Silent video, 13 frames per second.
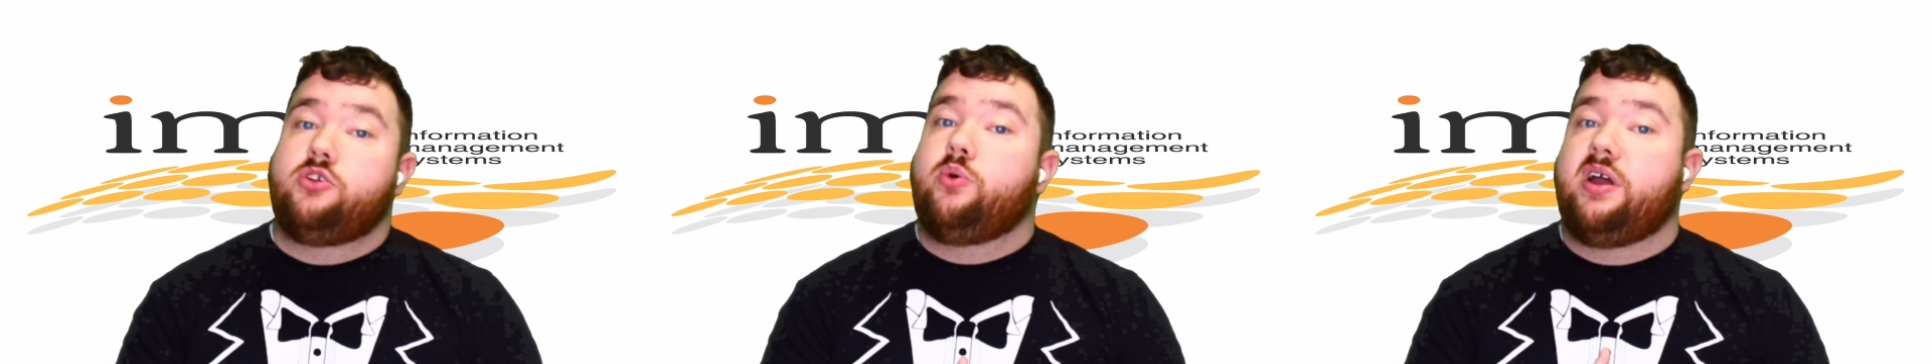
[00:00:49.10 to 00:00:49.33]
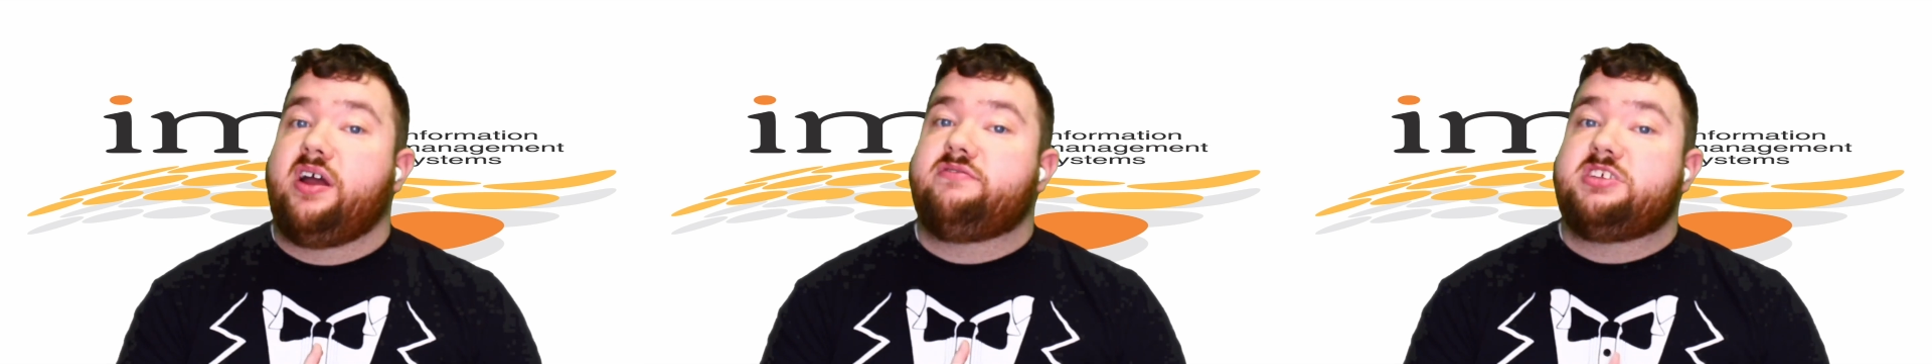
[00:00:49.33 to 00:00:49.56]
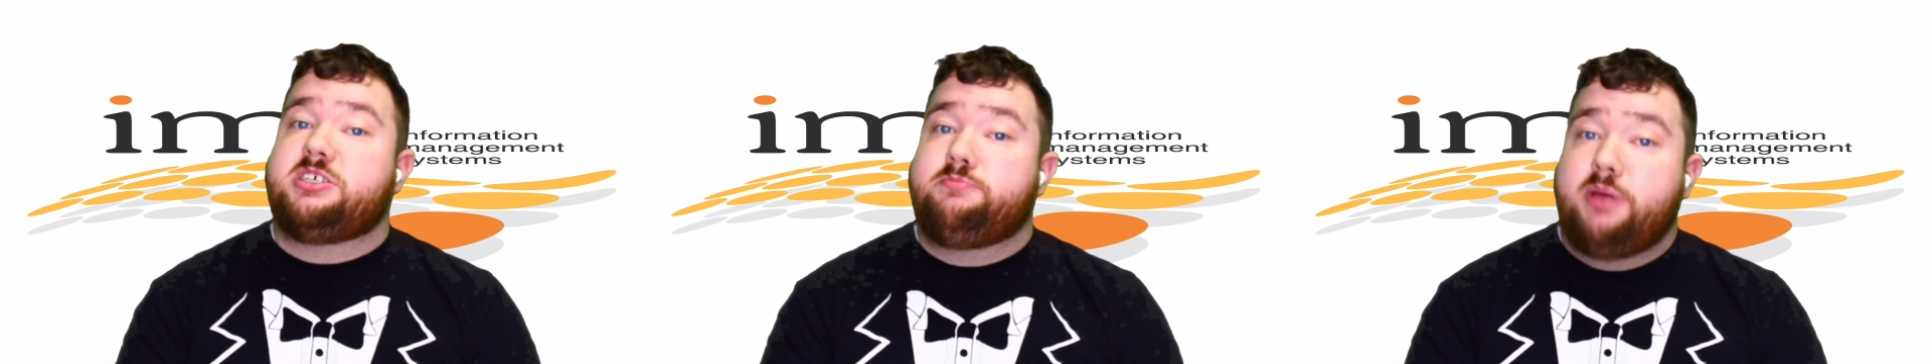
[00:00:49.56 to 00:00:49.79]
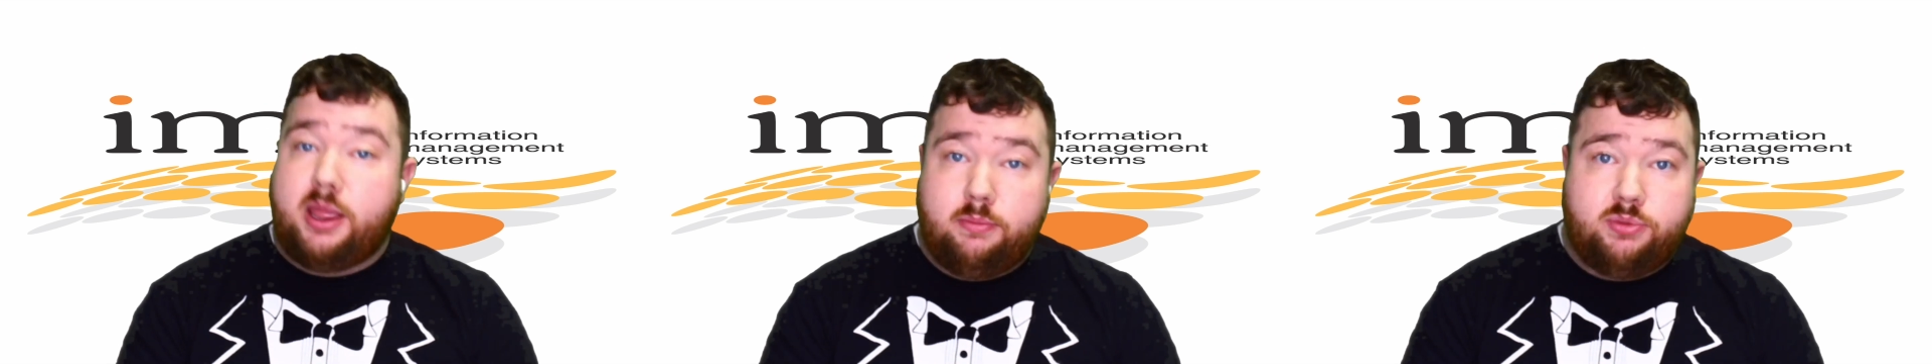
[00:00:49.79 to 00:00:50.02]
You have
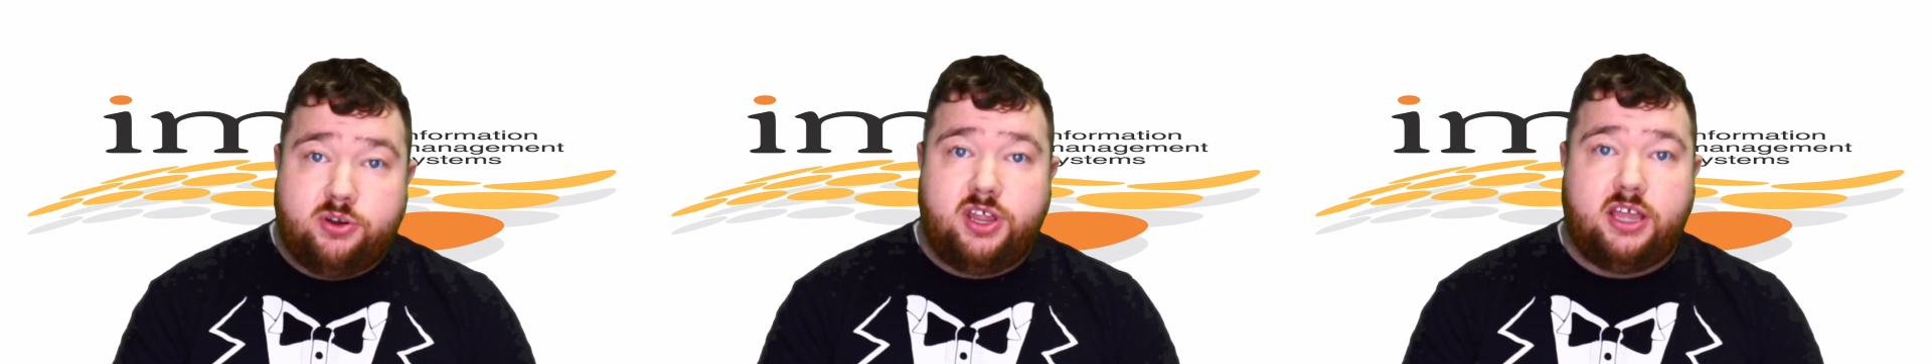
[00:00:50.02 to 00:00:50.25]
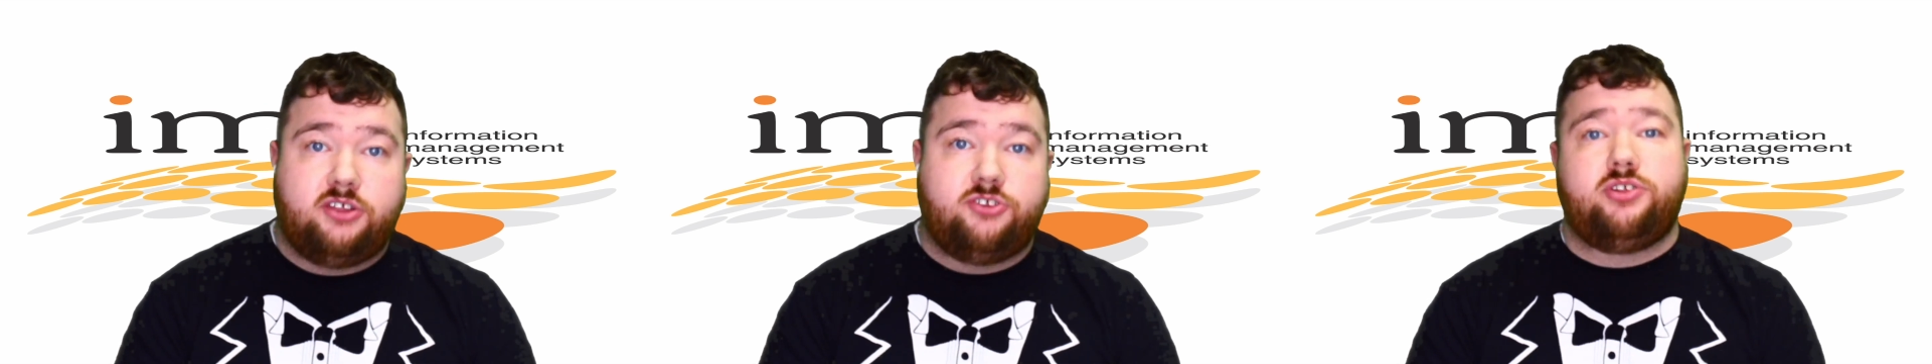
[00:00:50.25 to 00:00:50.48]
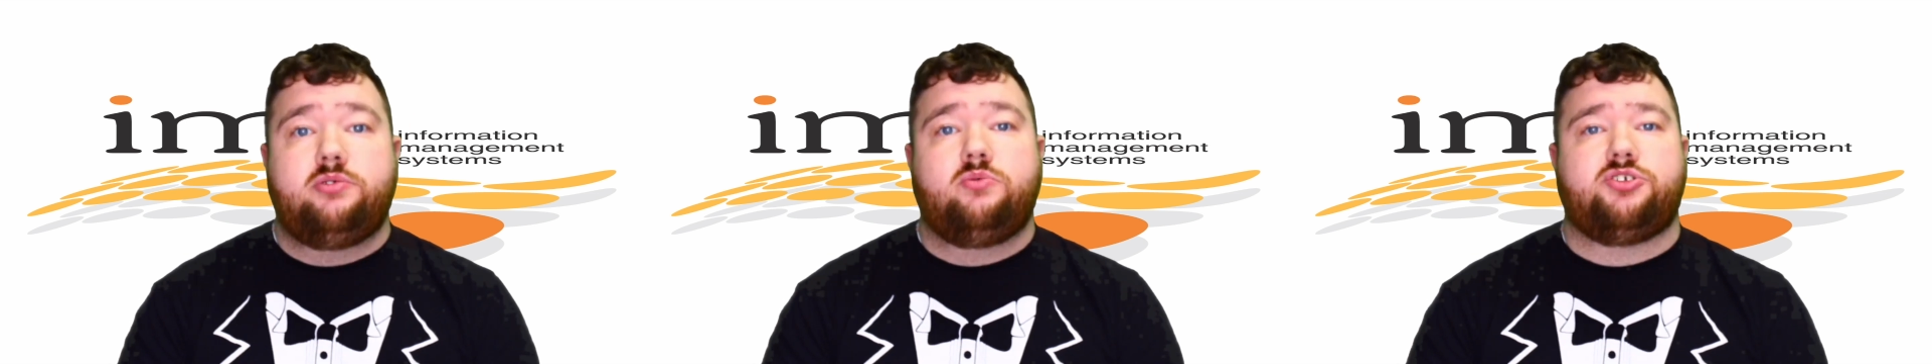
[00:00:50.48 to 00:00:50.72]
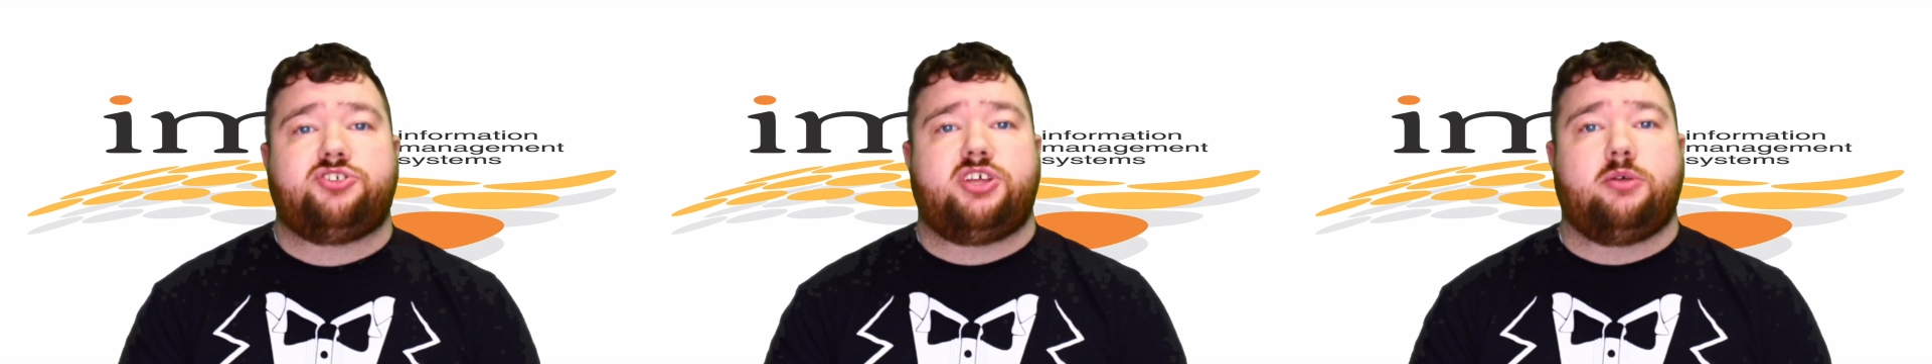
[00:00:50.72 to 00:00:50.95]
spam protection,
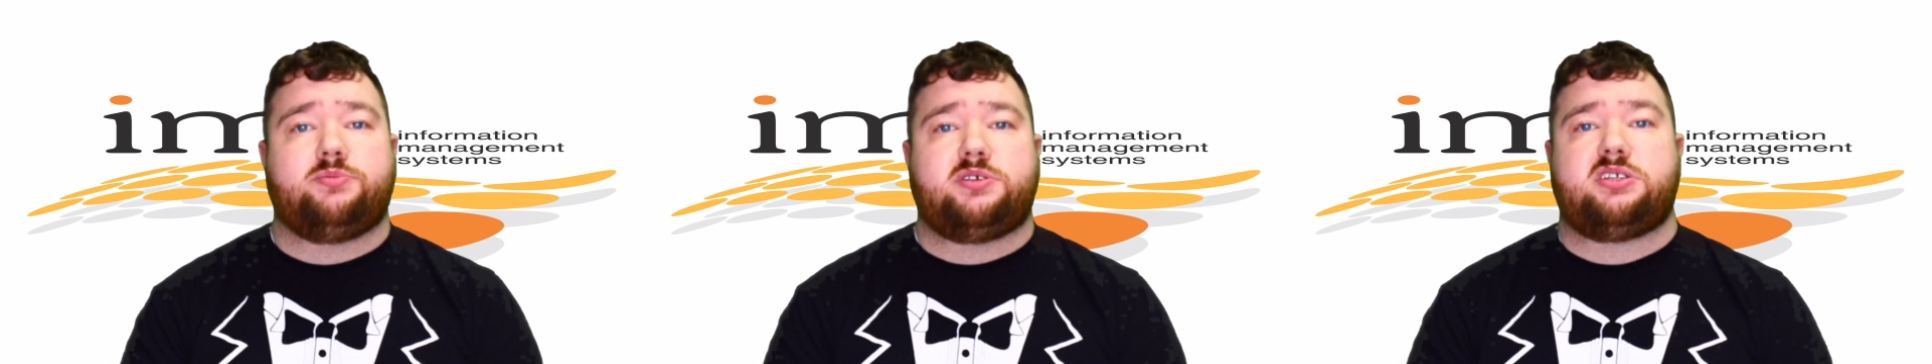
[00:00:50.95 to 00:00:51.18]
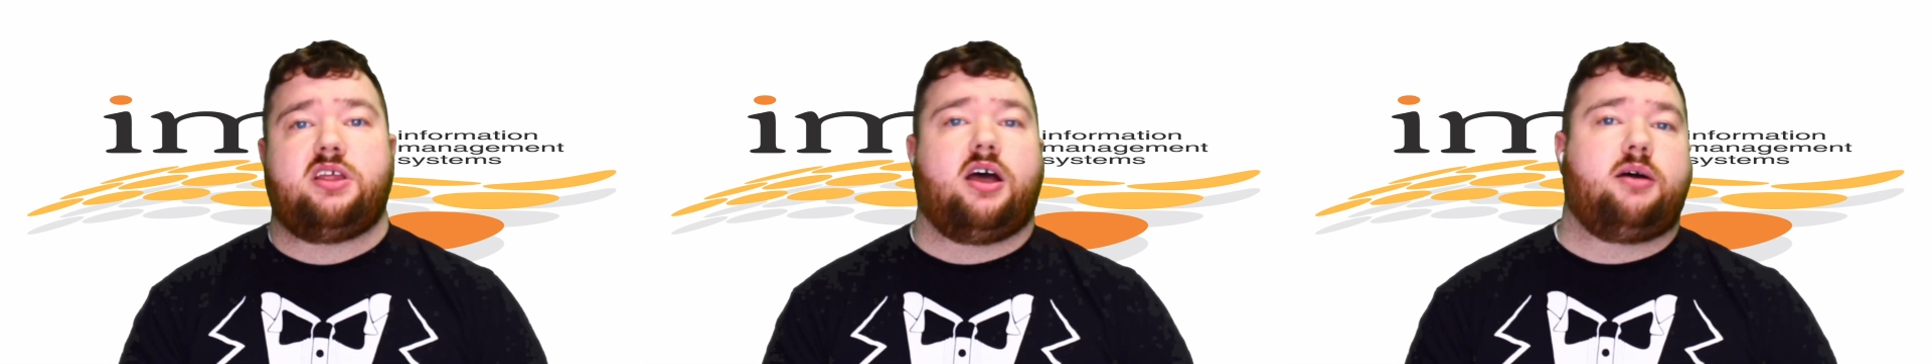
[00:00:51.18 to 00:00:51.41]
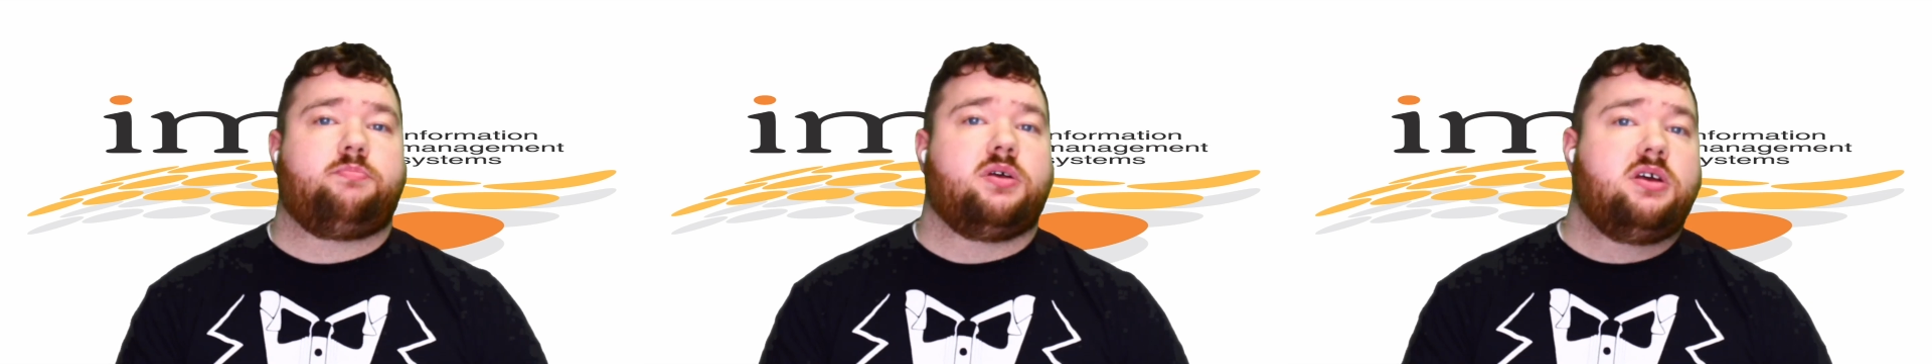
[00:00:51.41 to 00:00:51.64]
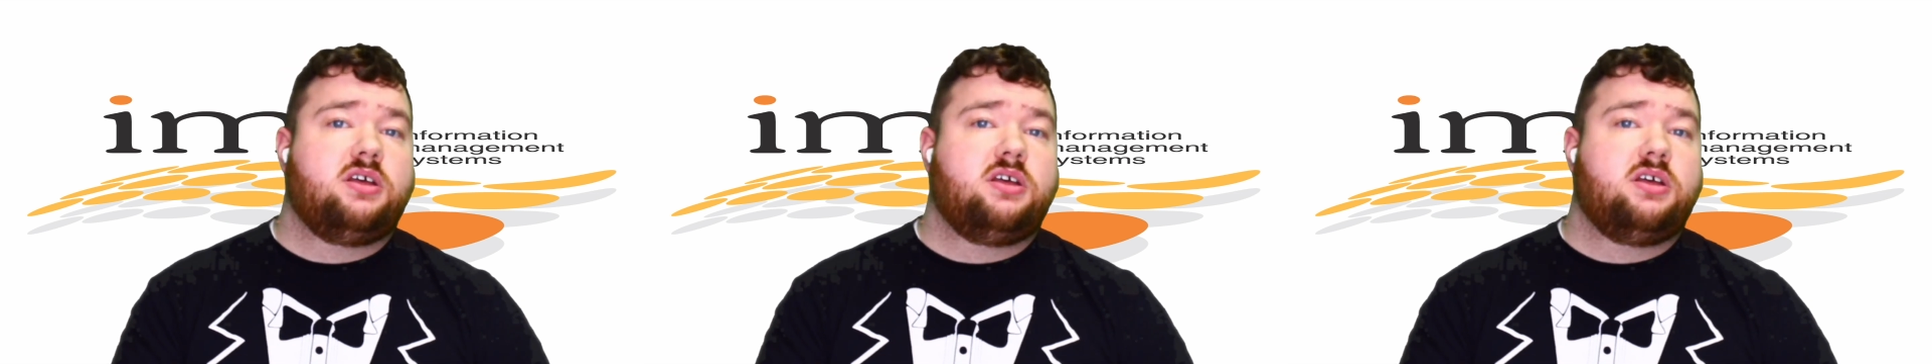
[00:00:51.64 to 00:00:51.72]
which helps stop,